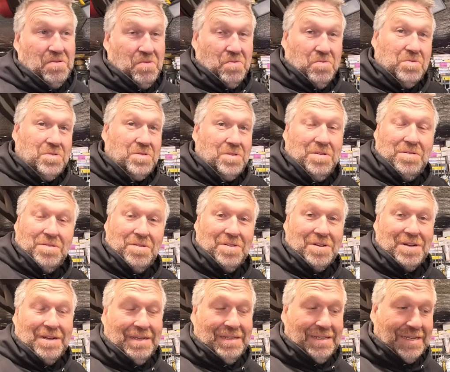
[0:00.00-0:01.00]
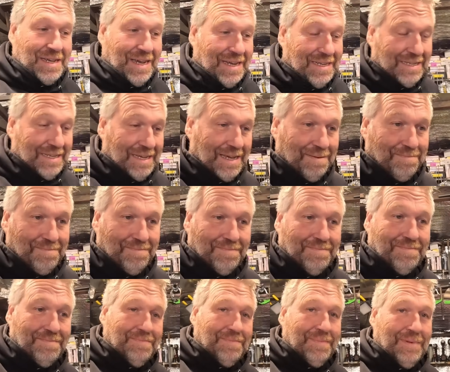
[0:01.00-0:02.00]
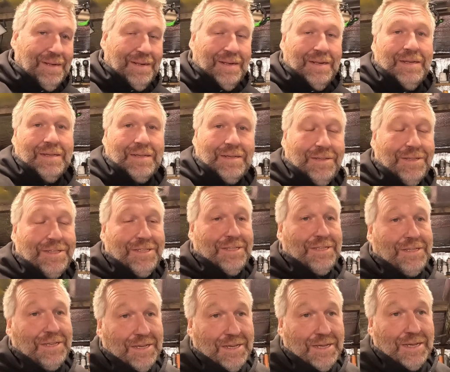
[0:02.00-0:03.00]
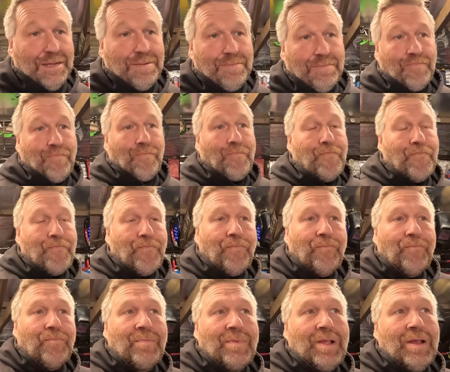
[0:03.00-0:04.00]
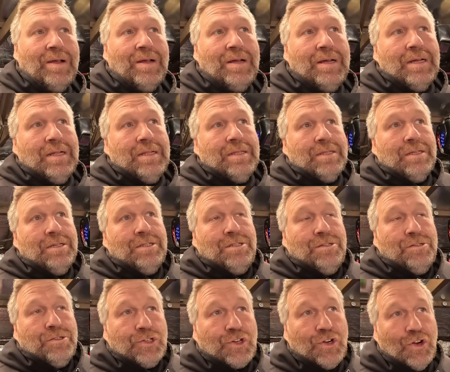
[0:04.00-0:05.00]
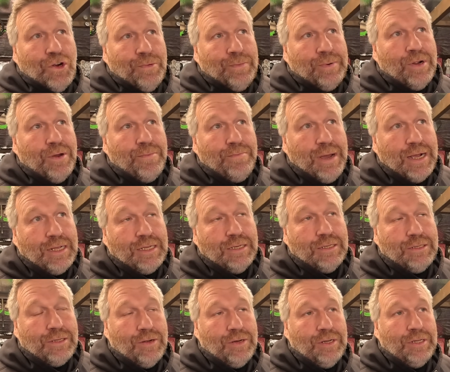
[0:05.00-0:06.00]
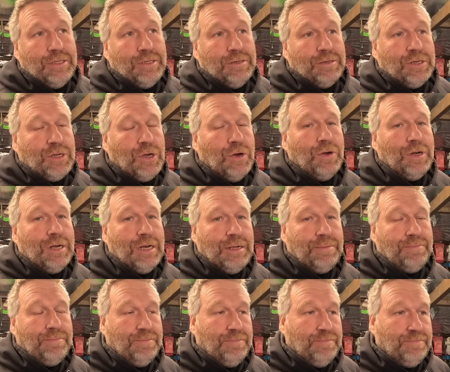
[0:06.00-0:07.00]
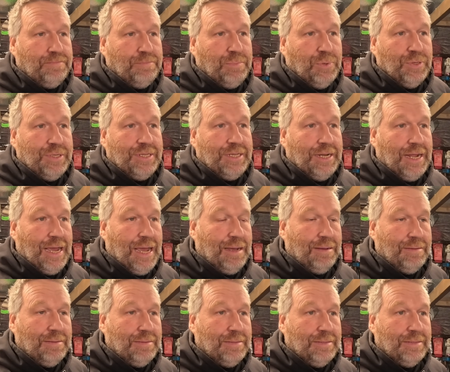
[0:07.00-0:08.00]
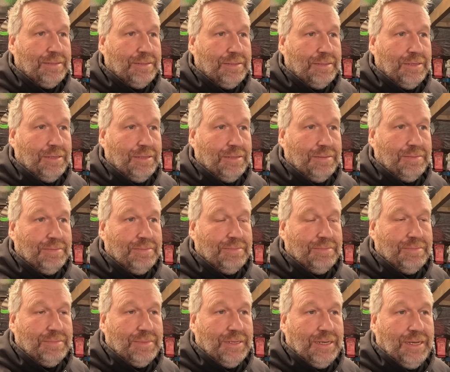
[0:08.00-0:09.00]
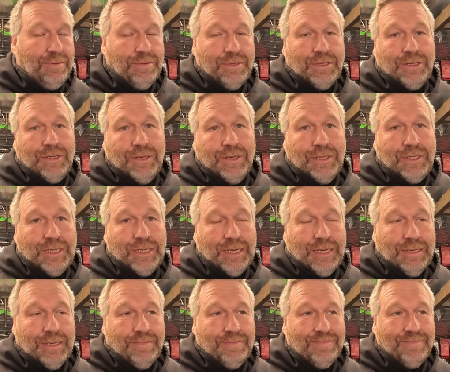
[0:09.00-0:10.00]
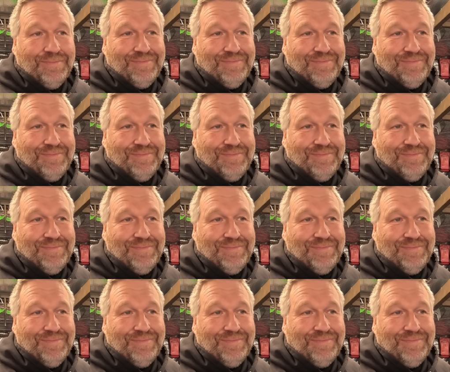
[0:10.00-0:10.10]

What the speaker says: also I've got to clean the KTM, because the subscriber I met at Donington kindly pointed out that it was dirty.